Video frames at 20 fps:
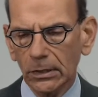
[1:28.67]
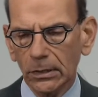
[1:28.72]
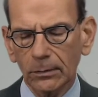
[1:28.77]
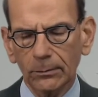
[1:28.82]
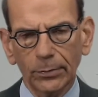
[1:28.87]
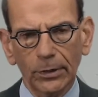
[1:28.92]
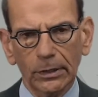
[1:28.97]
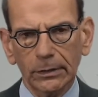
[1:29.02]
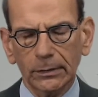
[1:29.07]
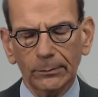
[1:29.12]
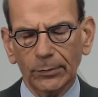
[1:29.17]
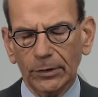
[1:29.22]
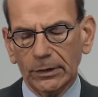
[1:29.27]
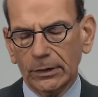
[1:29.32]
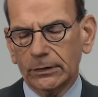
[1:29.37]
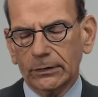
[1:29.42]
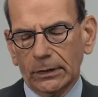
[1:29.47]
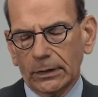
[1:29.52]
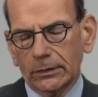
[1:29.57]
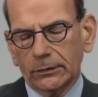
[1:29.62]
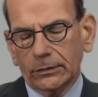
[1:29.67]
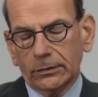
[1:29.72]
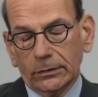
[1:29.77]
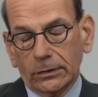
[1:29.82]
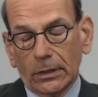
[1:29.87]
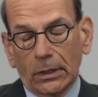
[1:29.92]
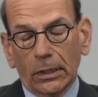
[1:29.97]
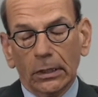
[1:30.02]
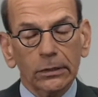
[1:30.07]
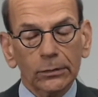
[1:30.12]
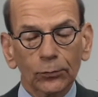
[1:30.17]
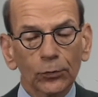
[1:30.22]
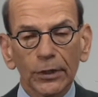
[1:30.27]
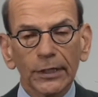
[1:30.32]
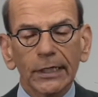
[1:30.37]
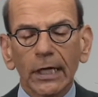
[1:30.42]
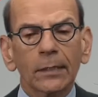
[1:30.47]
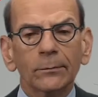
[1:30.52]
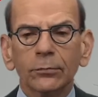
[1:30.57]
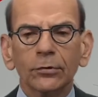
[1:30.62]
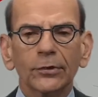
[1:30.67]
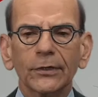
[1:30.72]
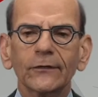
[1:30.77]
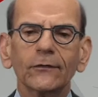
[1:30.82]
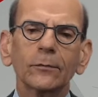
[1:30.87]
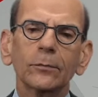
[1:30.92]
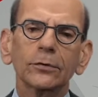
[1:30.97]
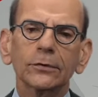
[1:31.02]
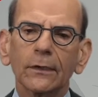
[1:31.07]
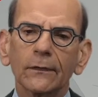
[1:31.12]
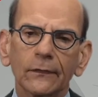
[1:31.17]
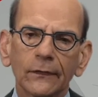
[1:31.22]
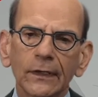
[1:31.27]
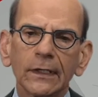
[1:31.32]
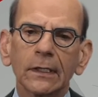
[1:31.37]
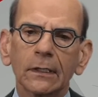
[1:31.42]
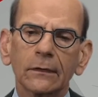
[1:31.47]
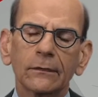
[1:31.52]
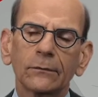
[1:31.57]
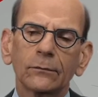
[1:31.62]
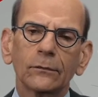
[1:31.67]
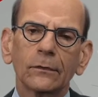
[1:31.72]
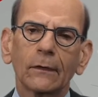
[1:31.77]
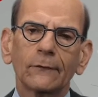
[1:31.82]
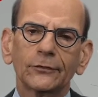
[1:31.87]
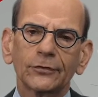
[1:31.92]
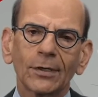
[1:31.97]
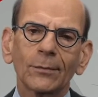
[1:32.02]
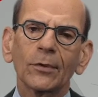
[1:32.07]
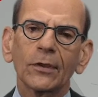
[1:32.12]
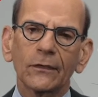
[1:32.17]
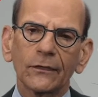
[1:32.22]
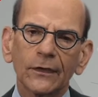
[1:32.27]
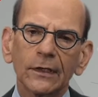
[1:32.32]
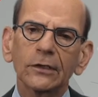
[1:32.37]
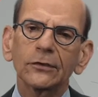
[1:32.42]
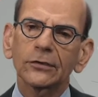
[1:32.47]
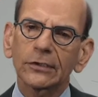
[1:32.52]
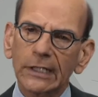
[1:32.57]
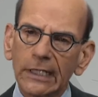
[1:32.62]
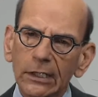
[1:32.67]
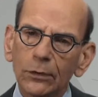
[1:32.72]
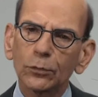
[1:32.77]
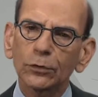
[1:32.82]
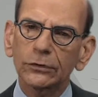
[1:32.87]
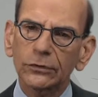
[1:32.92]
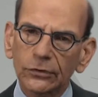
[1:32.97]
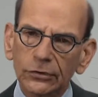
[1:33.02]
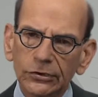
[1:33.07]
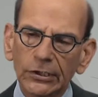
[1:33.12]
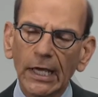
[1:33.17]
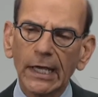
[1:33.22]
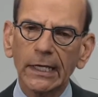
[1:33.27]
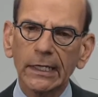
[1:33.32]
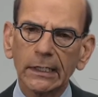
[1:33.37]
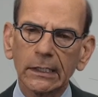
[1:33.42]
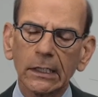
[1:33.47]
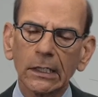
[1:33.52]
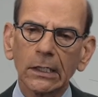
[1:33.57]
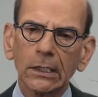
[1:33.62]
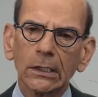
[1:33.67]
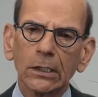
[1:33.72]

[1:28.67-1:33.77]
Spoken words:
but it's really unbelievable to think of some of the things that he would say